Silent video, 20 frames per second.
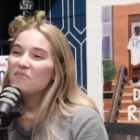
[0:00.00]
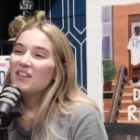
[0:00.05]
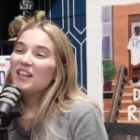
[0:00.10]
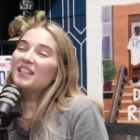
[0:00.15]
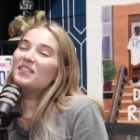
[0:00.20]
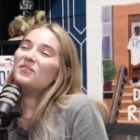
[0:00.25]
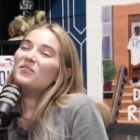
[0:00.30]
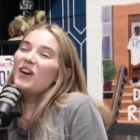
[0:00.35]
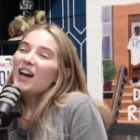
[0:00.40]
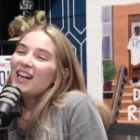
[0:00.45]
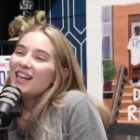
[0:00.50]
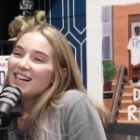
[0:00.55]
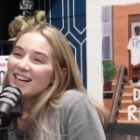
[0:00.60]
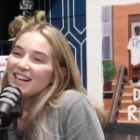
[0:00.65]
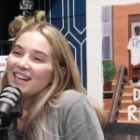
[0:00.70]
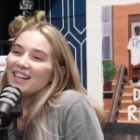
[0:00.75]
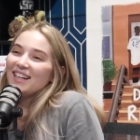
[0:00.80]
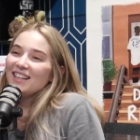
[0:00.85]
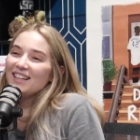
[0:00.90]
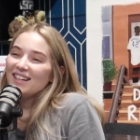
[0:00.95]
It's funny.
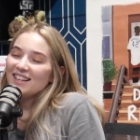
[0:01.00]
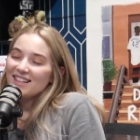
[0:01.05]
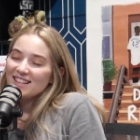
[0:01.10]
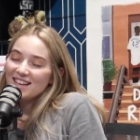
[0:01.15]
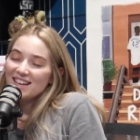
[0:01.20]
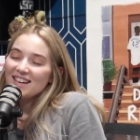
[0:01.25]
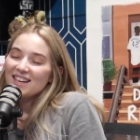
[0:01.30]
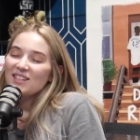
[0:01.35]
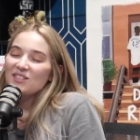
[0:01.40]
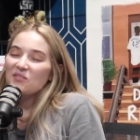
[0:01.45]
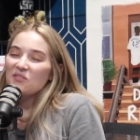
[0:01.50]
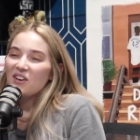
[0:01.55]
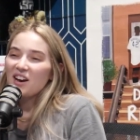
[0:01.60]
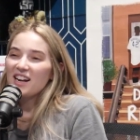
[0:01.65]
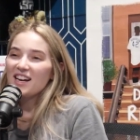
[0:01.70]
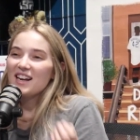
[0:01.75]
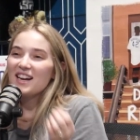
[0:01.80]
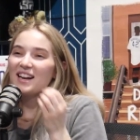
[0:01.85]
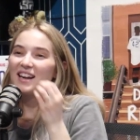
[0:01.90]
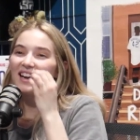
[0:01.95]
It is
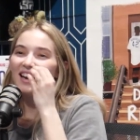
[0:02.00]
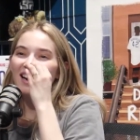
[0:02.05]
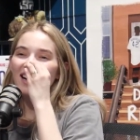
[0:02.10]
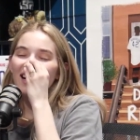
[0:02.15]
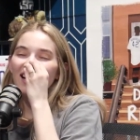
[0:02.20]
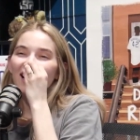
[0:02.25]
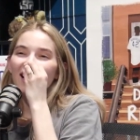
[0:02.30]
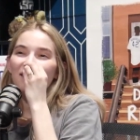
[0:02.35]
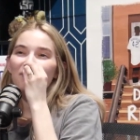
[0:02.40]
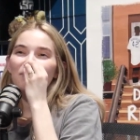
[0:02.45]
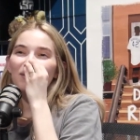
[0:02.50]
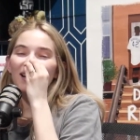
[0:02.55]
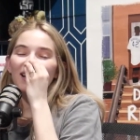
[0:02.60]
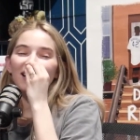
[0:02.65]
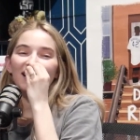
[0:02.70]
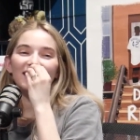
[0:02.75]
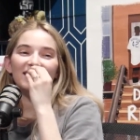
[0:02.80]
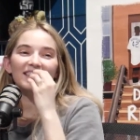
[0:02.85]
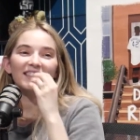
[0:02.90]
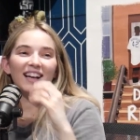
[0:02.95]
funny.
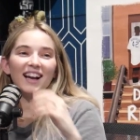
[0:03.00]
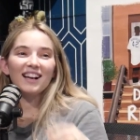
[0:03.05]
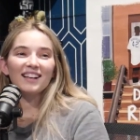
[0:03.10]
But yeah.